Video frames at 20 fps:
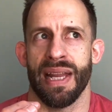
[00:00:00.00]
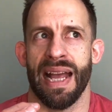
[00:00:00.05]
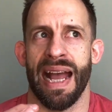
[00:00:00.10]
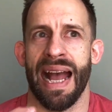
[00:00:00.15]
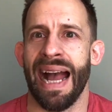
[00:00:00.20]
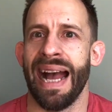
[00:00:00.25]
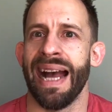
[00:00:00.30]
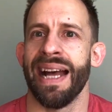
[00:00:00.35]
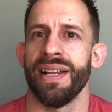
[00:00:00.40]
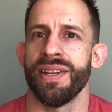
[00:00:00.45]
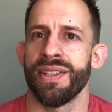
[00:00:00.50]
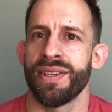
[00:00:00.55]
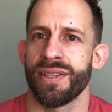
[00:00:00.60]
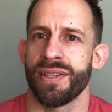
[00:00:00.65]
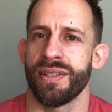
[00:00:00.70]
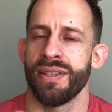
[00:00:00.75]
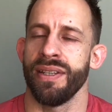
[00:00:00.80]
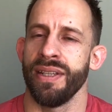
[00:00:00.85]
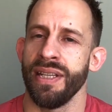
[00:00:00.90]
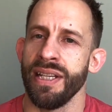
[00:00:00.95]

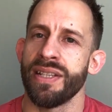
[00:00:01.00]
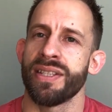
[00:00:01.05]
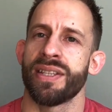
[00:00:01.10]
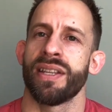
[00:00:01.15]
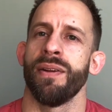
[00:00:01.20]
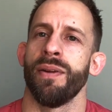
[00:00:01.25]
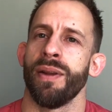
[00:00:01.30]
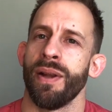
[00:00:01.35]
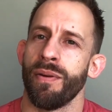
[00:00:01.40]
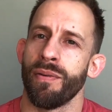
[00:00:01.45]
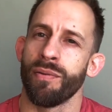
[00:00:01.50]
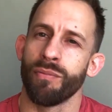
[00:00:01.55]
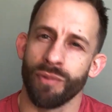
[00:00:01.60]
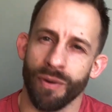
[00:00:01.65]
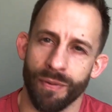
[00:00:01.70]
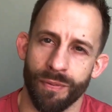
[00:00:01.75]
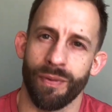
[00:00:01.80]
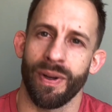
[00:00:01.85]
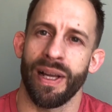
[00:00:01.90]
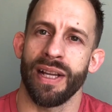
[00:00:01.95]
ads needs to
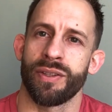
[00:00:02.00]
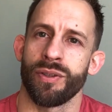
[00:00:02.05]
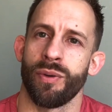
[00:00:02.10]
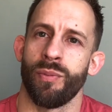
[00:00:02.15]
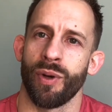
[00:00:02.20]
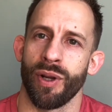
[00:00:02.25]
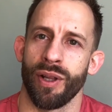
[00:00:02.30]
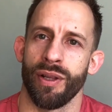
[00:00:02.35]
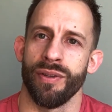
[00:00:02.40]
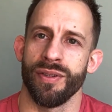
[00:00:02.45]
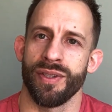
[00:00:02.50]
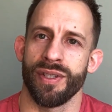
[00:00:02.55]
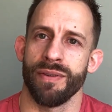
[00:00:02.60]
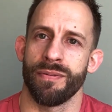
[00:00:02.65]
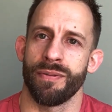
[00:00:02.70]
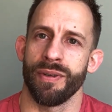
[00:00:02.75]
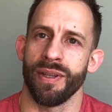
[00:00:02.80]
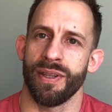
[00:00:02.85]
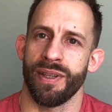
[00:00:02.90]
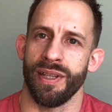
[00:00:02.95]
reflect on one of those
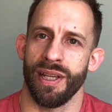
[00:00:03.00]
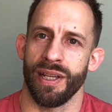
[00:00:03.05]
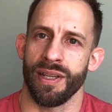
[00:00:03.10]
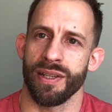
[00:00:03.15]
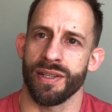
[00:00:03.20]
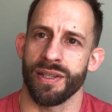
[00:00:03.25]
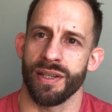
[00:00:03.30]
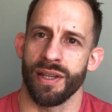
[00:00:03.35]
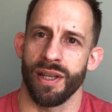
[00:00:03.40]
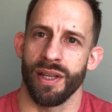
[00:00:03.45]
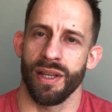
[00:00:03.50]
different things.